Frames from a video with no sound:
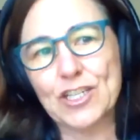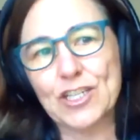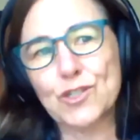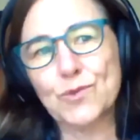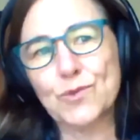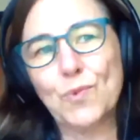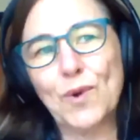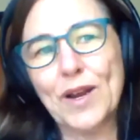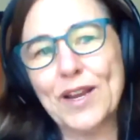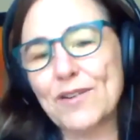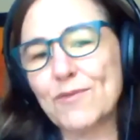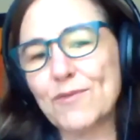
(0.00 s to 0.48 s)

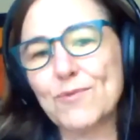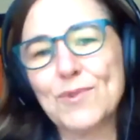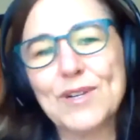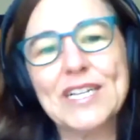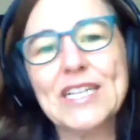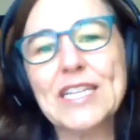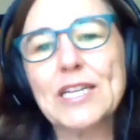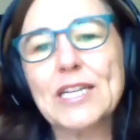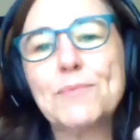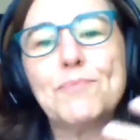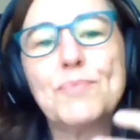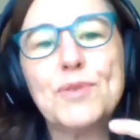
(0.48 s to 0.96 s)
that's
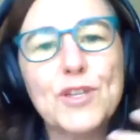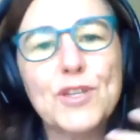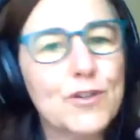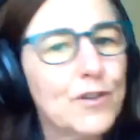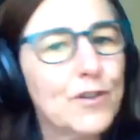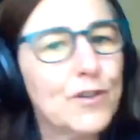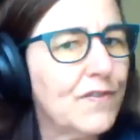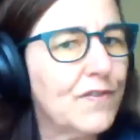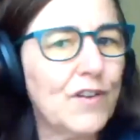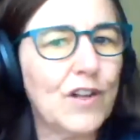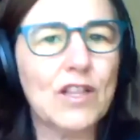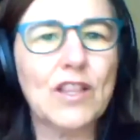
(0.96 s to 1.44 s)
really
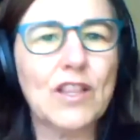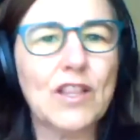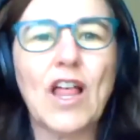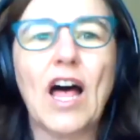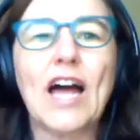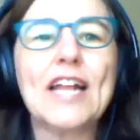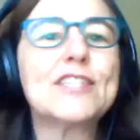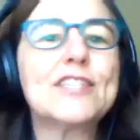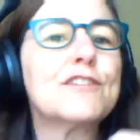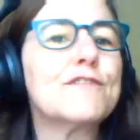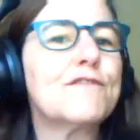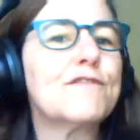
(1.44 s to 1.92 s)
beautiful,
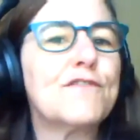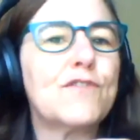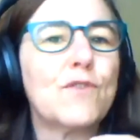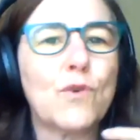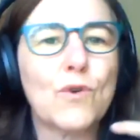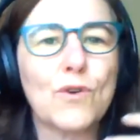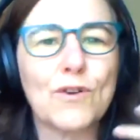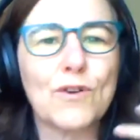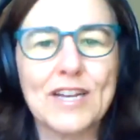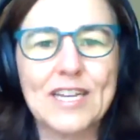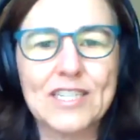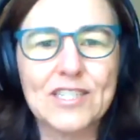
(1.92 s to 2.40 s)
lots of
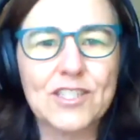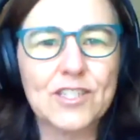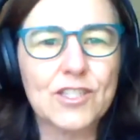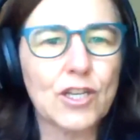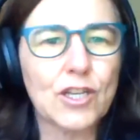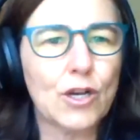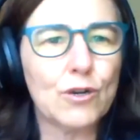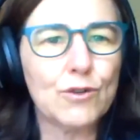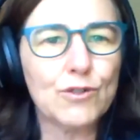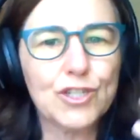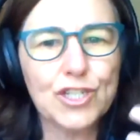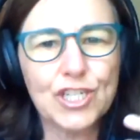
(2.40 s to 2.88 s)

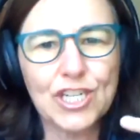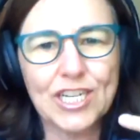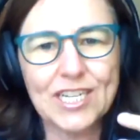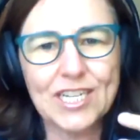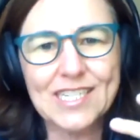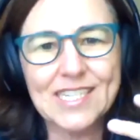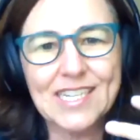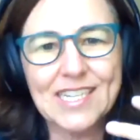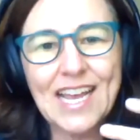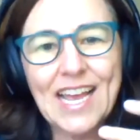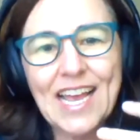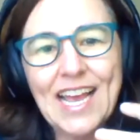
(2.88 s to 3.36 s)
forests,
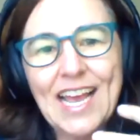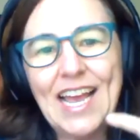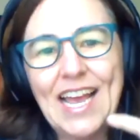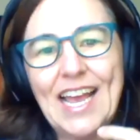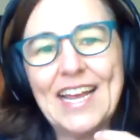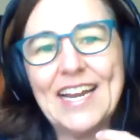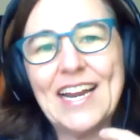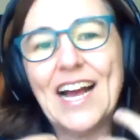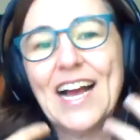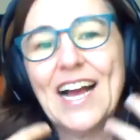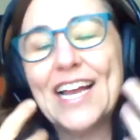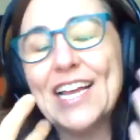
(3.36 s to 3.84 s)
oceans.
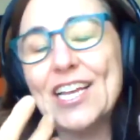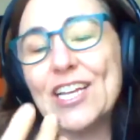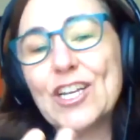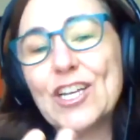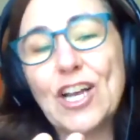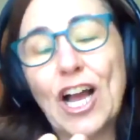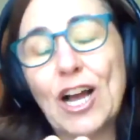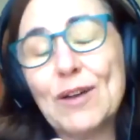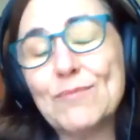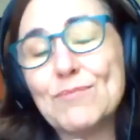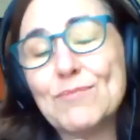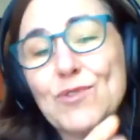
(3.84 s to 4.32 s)
And
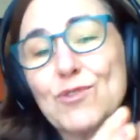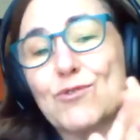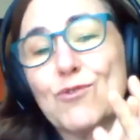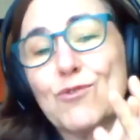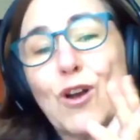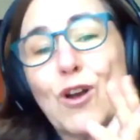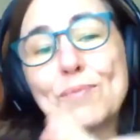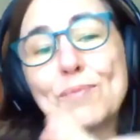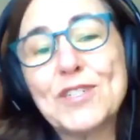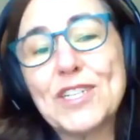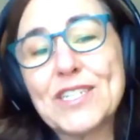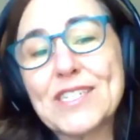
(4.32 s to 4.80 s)
I
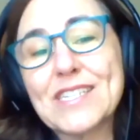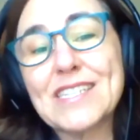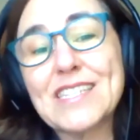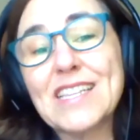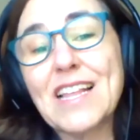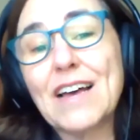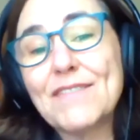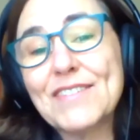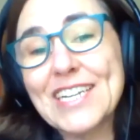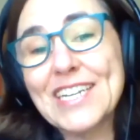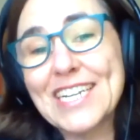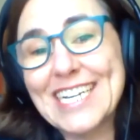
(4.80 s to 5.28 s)
grew up
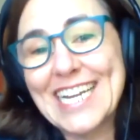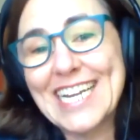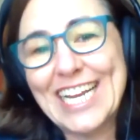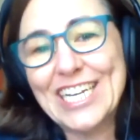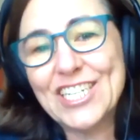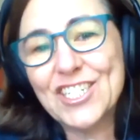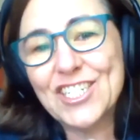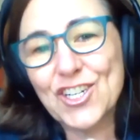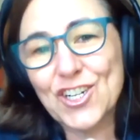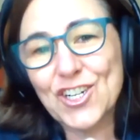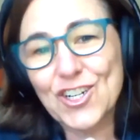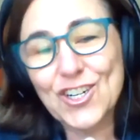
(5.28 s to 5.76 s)
just loving
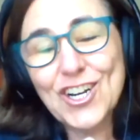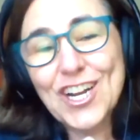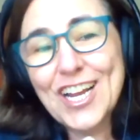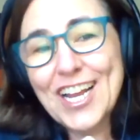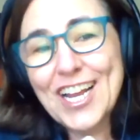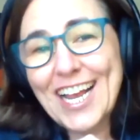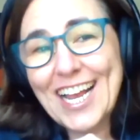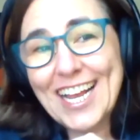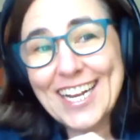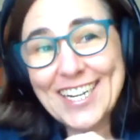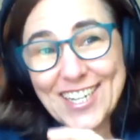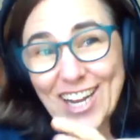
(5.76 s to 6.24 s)
nature
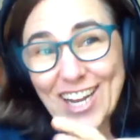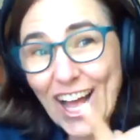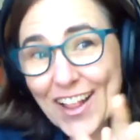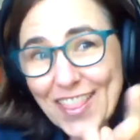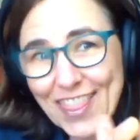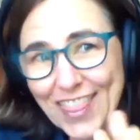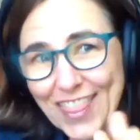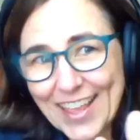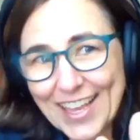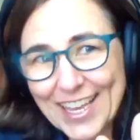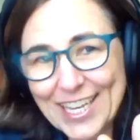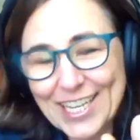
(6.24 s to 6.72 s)
and
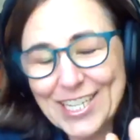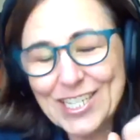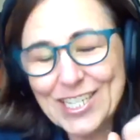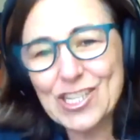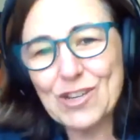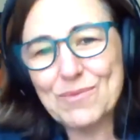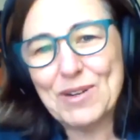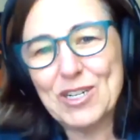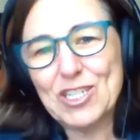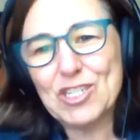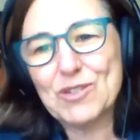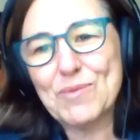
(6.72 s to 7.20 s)
not thinking
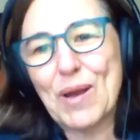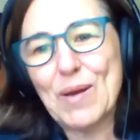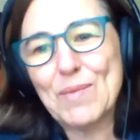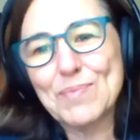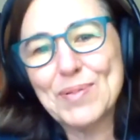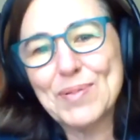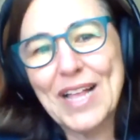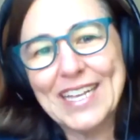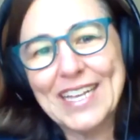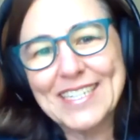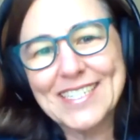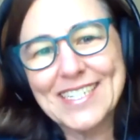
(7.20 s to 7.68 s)
so much
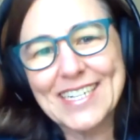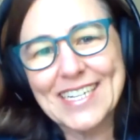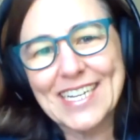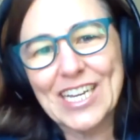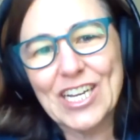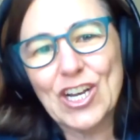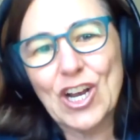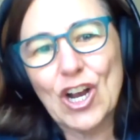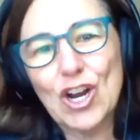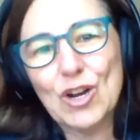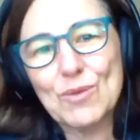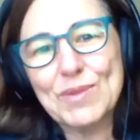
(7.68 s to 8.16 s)
about
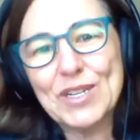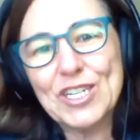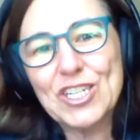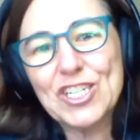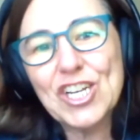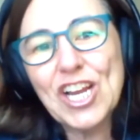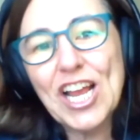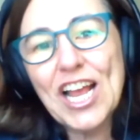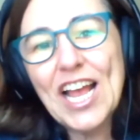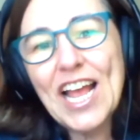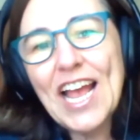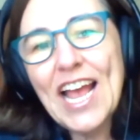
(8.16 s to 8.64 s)
plastic and
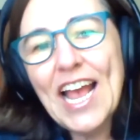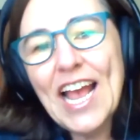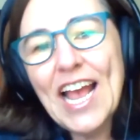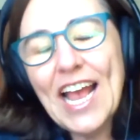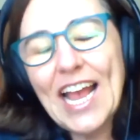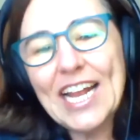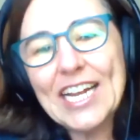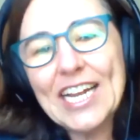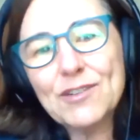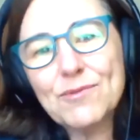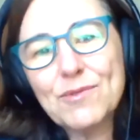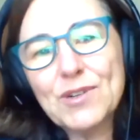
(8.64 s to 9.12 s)
garbage.
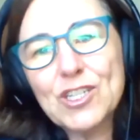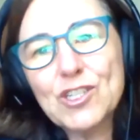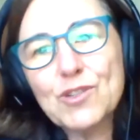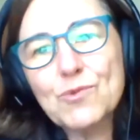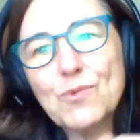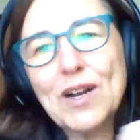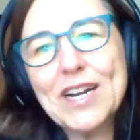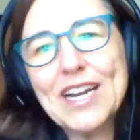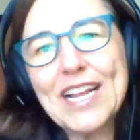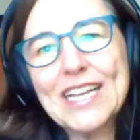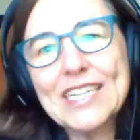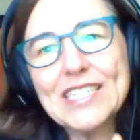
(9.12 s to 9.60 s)
And it
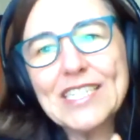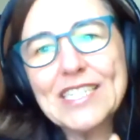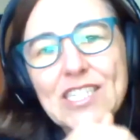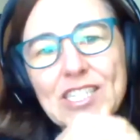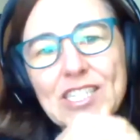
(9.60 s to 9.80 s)
was when I